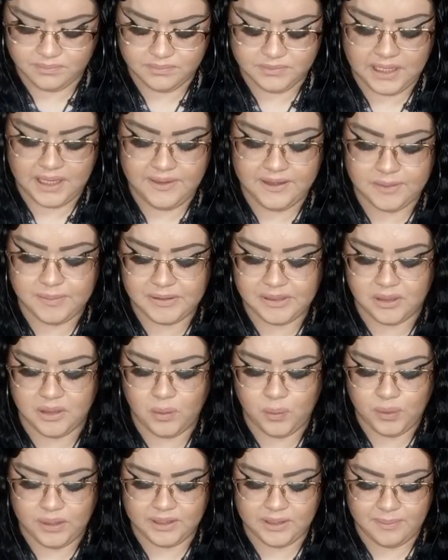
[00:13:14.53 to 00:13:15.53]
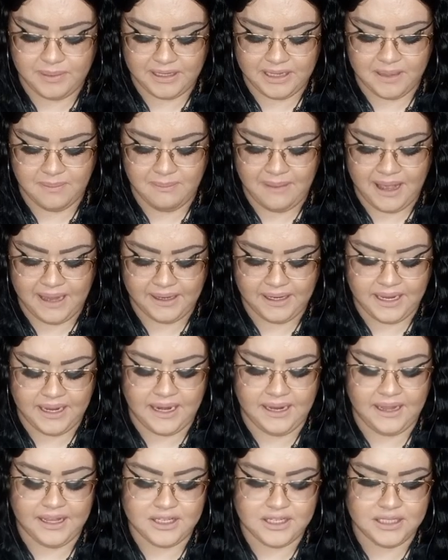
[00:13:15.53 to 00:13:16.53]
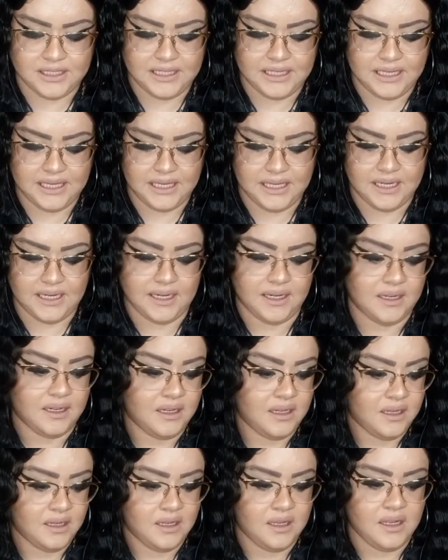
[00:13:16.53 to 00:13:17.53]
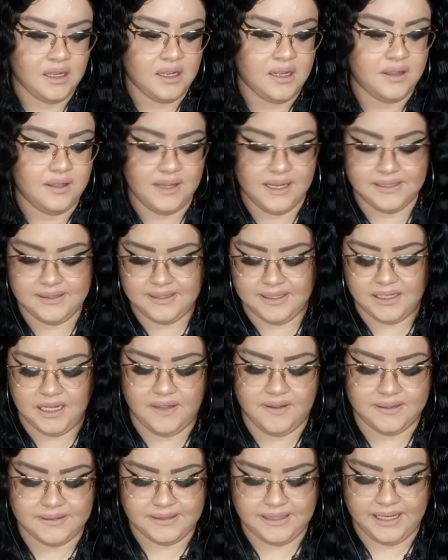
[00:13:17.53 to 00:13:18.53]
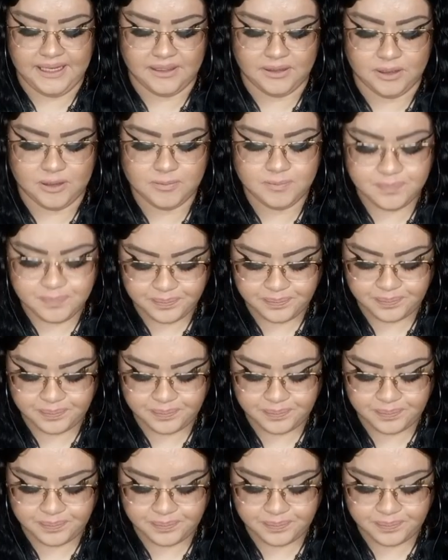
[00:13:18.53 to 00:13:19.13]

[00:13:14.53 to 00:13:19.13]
And this person don't want to pay them back. And allegedly here, this is another scandal